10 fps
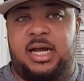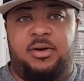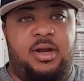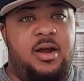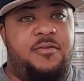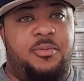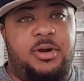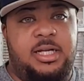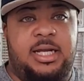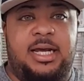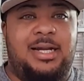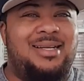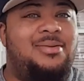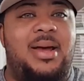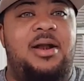I don't care if you're pre-T. It
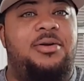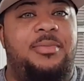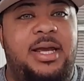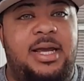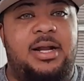doesn't matter to me.